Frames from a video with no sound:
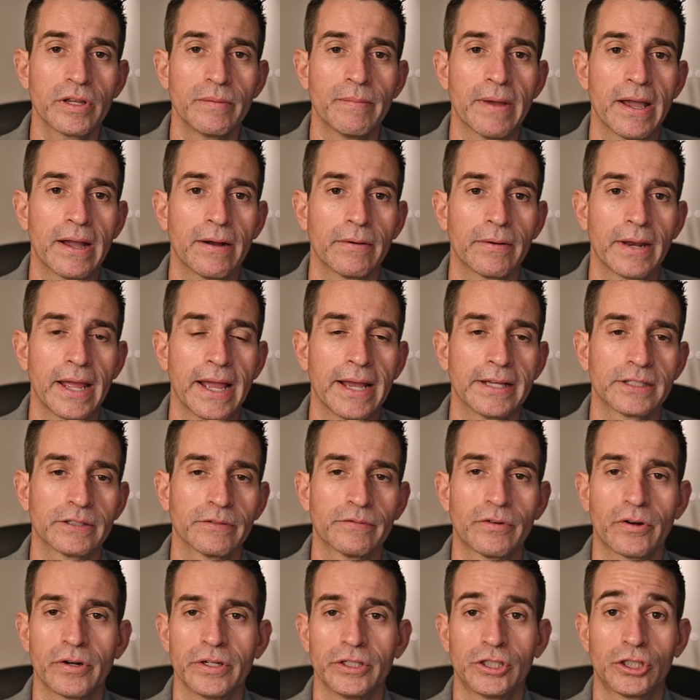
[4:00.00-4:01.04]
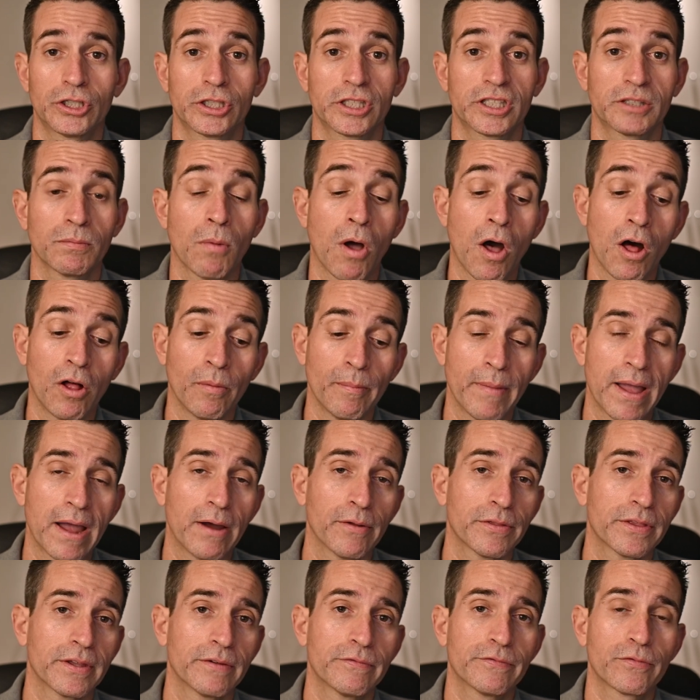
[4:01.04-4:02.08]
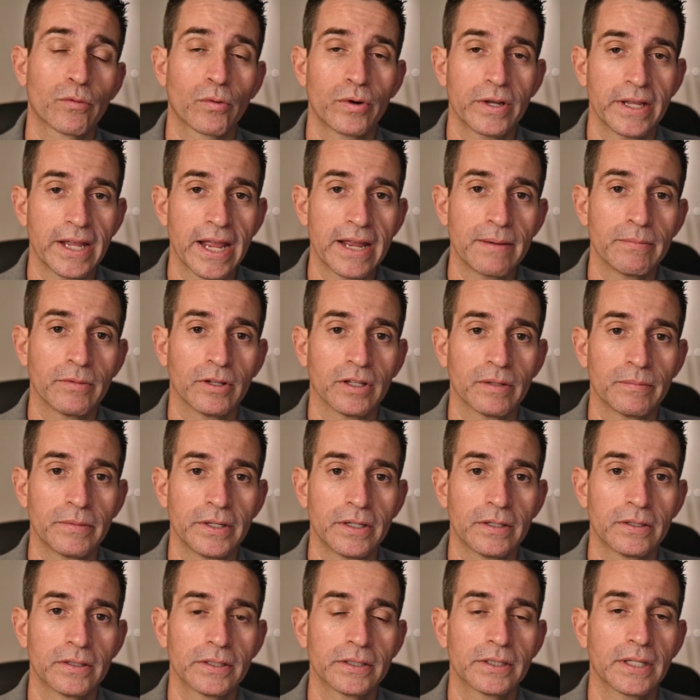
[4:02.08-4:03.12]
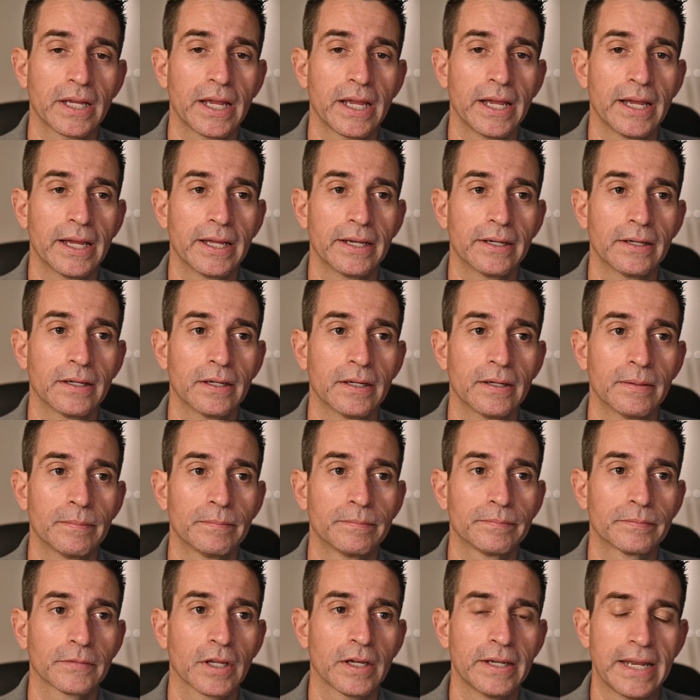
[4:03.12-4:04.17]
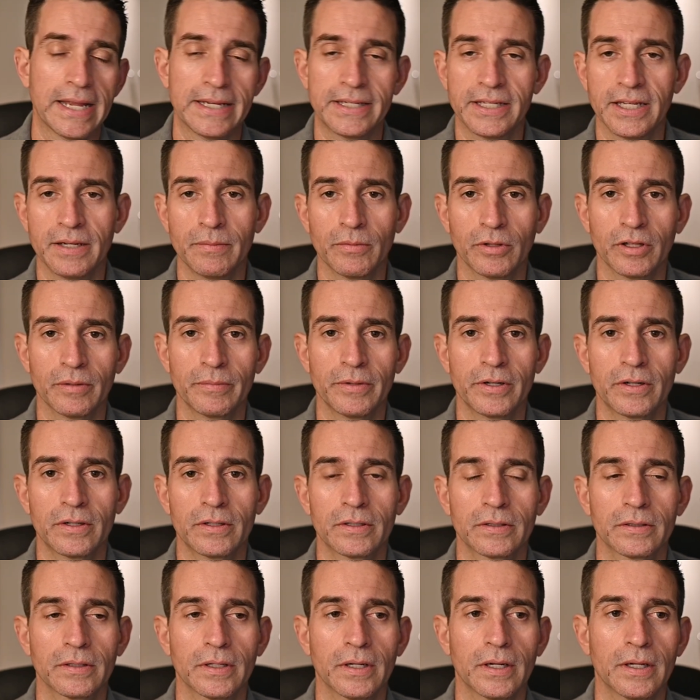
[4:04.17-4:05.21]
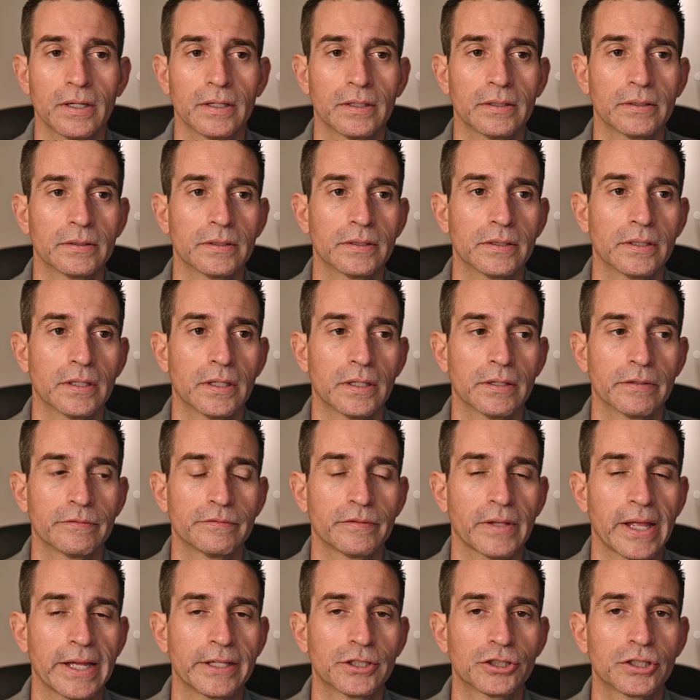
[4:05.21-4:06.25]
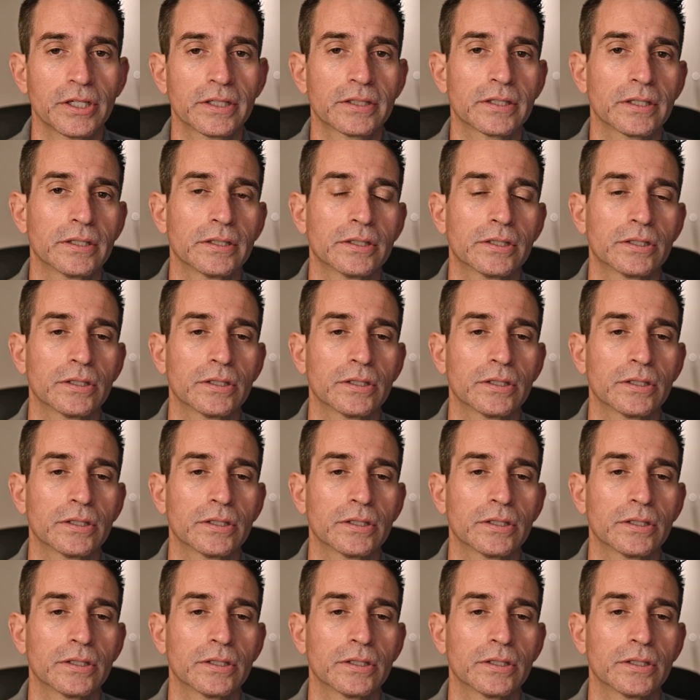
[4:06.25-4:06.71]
mount has a very small mouth at 48 millimeters and an 18 millimeter flange distance.